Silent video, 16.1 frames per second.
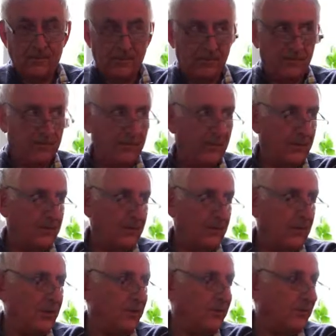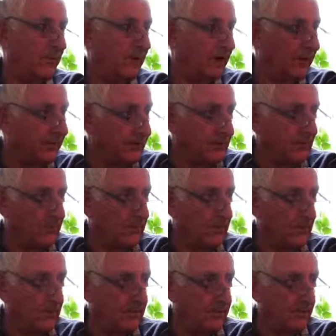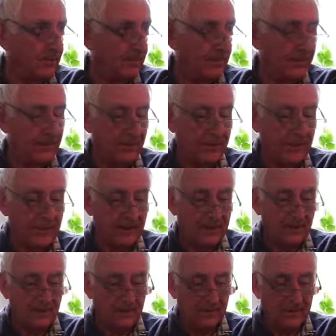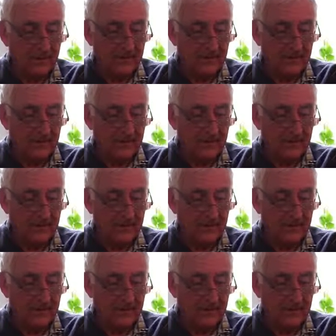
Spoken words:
It was a huge risk, and you wouldn't probably do it now.